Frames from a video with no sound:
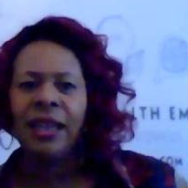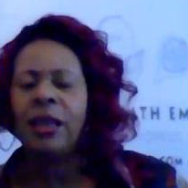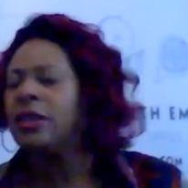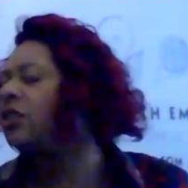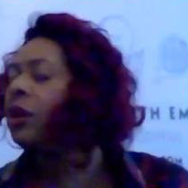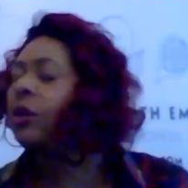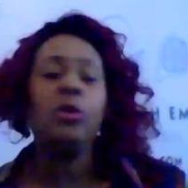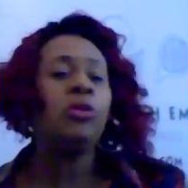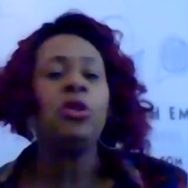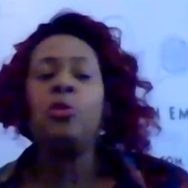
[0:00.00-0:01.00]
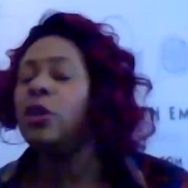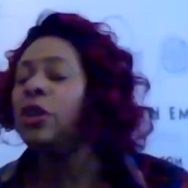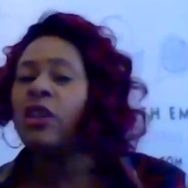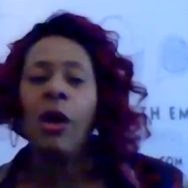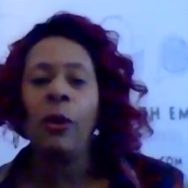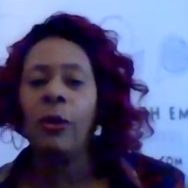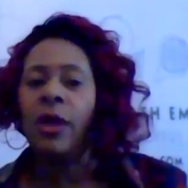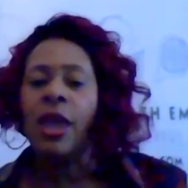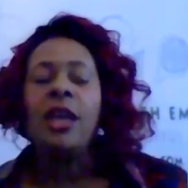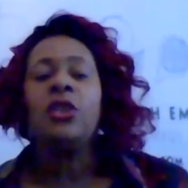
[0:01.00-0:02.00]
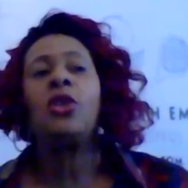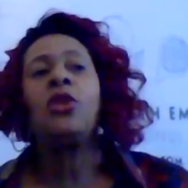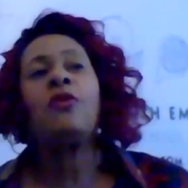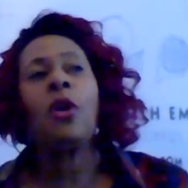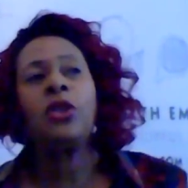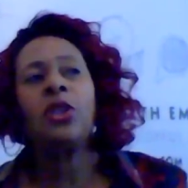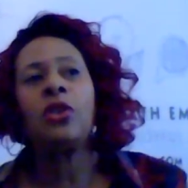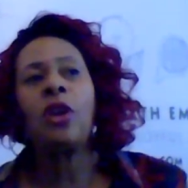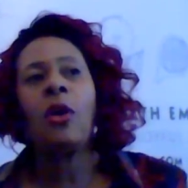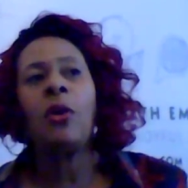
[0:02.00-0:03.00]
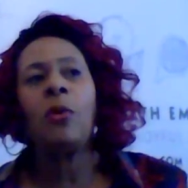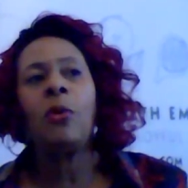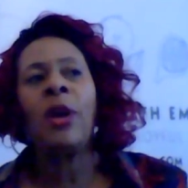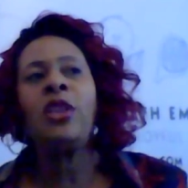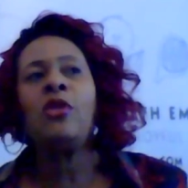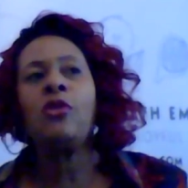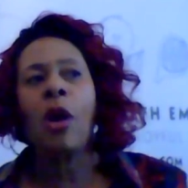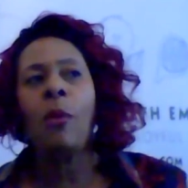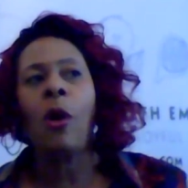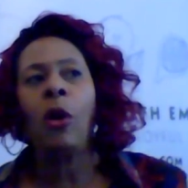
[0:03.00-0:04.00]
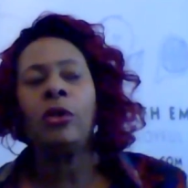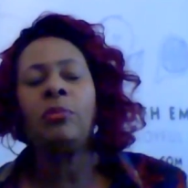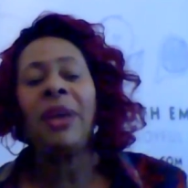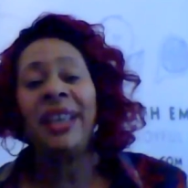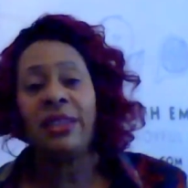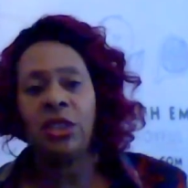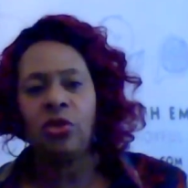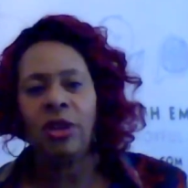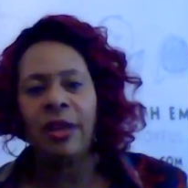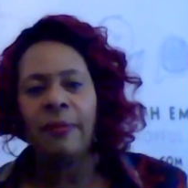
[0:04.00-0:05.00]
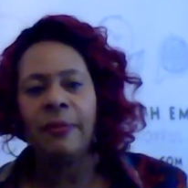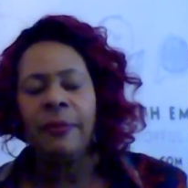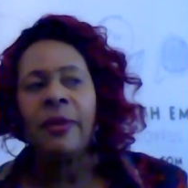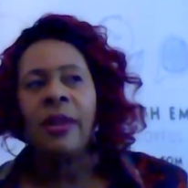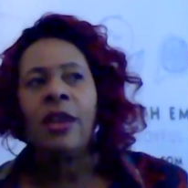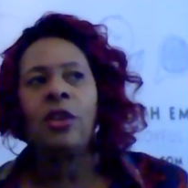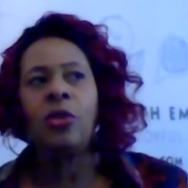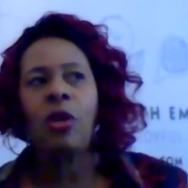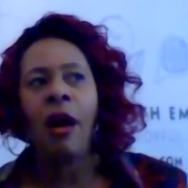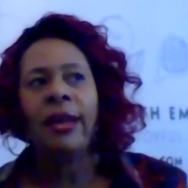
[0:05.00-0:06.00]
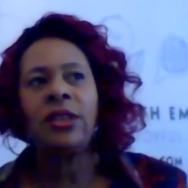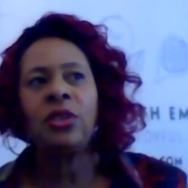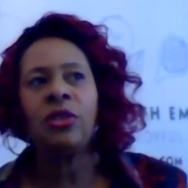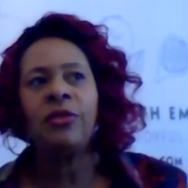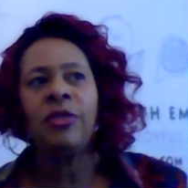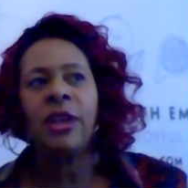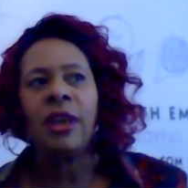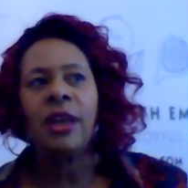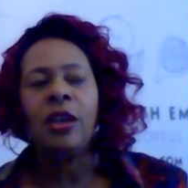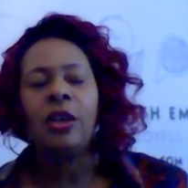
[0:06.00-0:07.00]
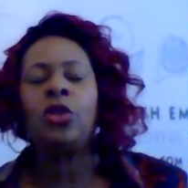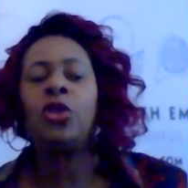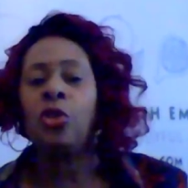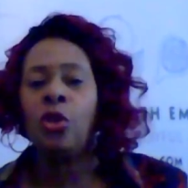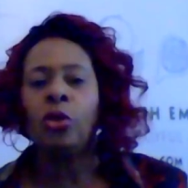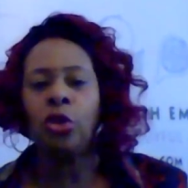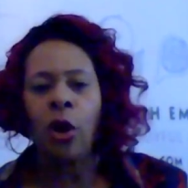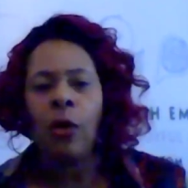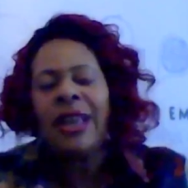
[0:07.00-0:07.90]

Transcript: So you wouldn't know. So you've got to go when you go on mainstream, you kind of do your joke.